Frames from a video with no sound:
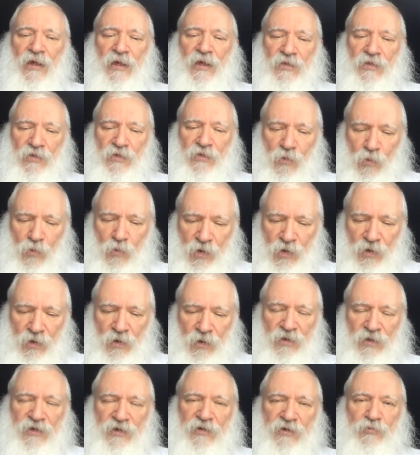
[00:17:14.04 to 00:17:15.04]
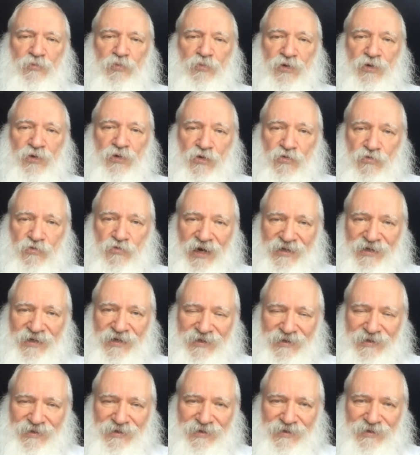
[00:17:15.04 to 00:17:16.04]
The world
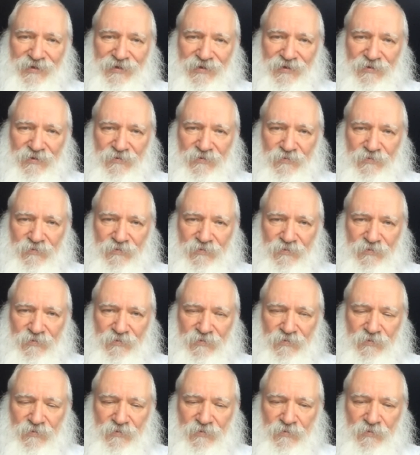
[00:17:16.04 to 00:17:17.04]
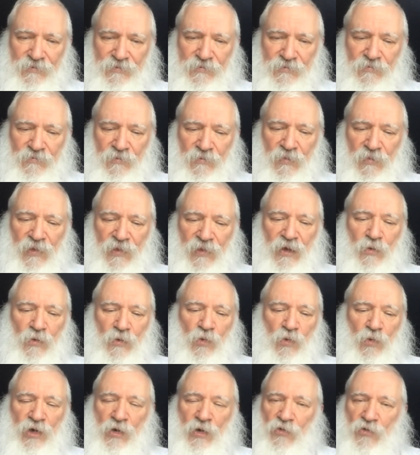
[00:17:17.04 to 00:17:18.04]
progresses.
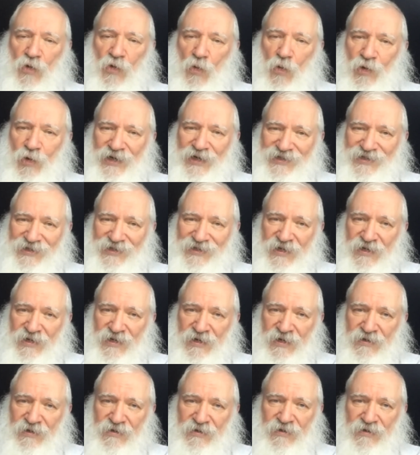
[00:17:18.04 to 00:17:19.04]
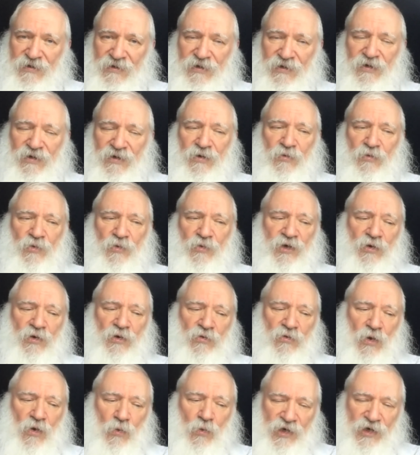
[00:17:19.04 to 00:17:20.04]
We don't always see it. We
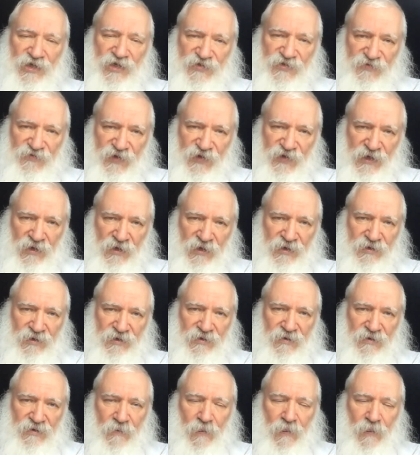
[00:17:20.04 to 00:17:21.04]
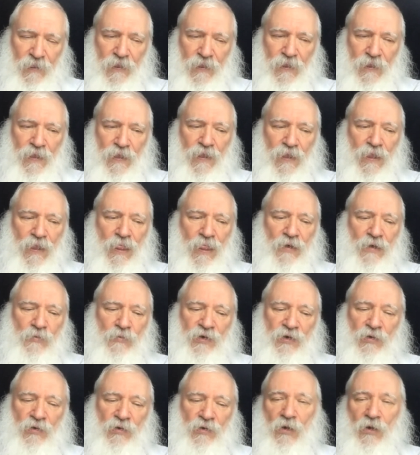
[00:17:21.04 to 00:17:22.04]
don't always feel it. We
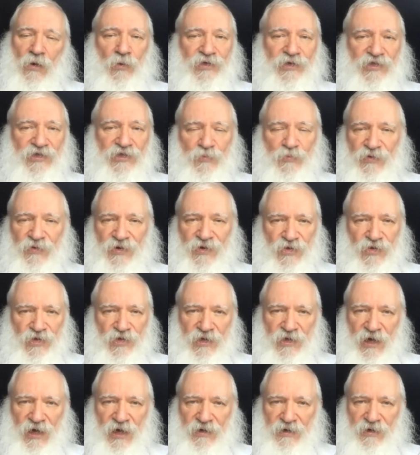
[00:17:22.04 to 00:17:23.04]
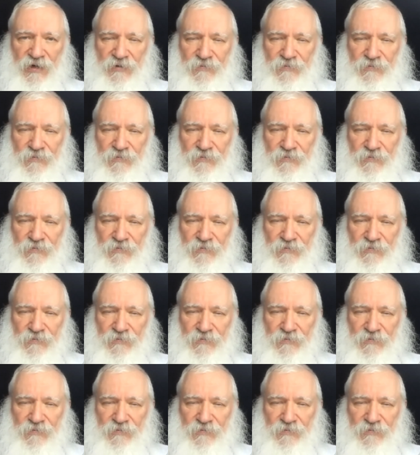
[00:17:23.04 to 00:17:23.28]
don't always appreciate it.